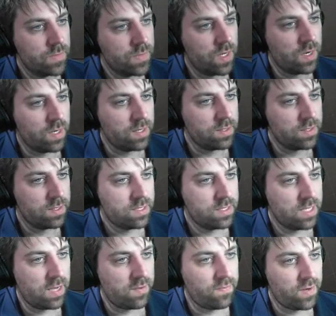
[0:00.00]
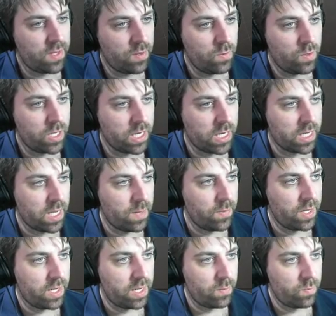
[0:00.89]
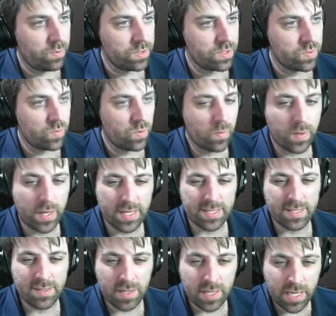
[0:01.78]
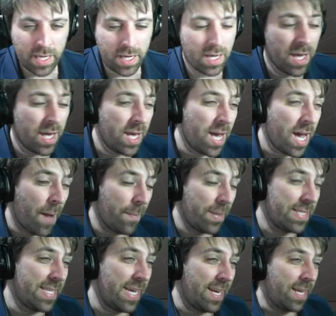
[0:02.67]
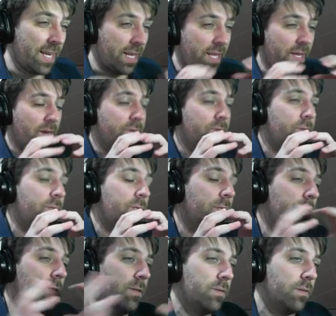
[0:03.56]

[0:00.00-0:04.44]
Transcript: All right, definitely we've got to come in and put some more pieces on here. I mean, technically I could...